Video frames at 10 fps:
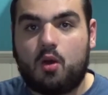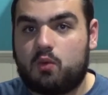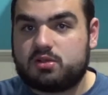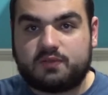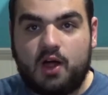
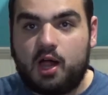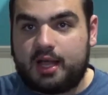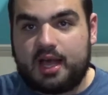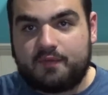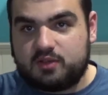Worst of all,
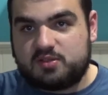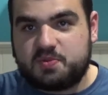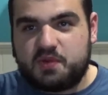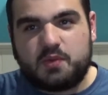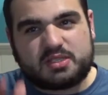I got from this
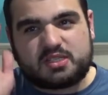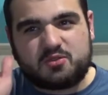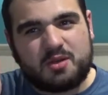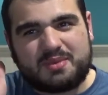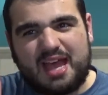movie was a
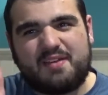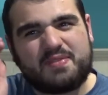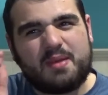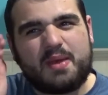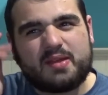script that if
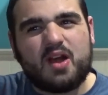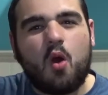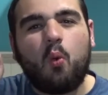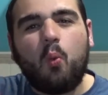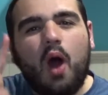they made
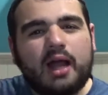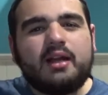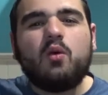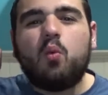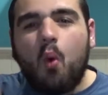one
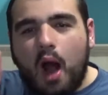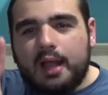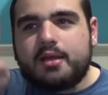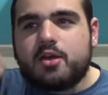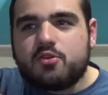
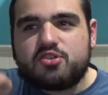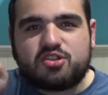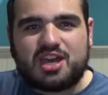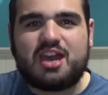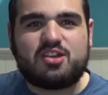
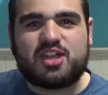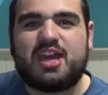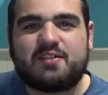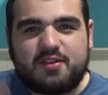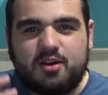huge change,
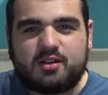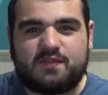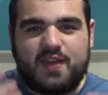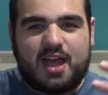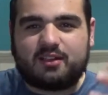it could
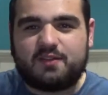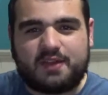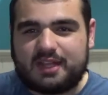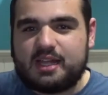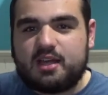have
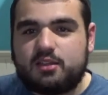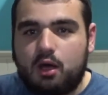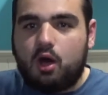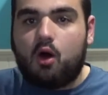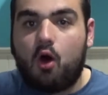elevated the
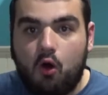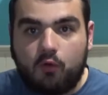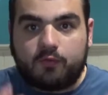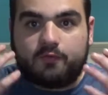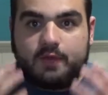
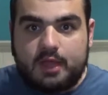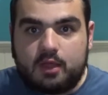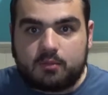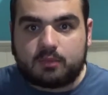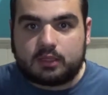whole
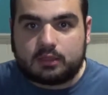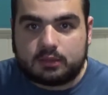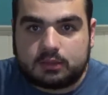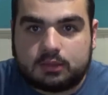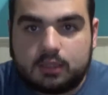film.
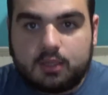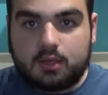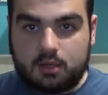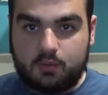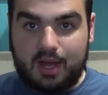
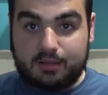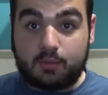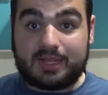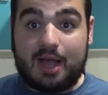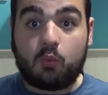You want to
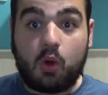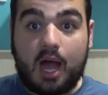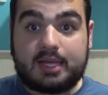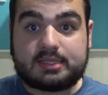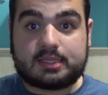know what that
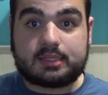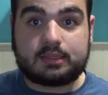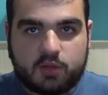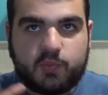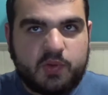was?
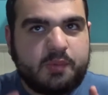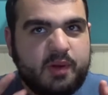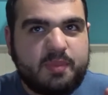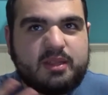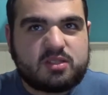The movie would
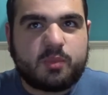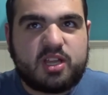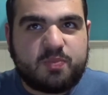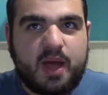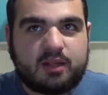have been so
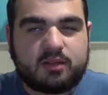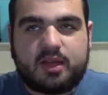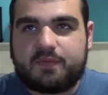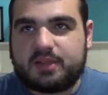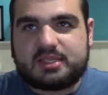much better
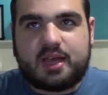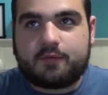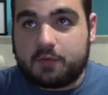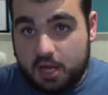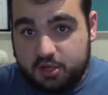if, instead
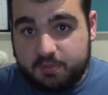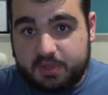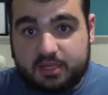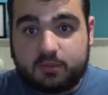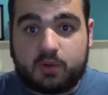of Gretchen
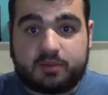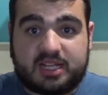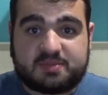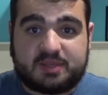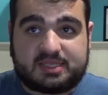being the one
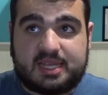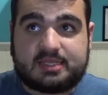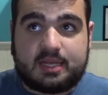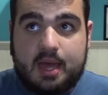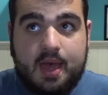that's possessed,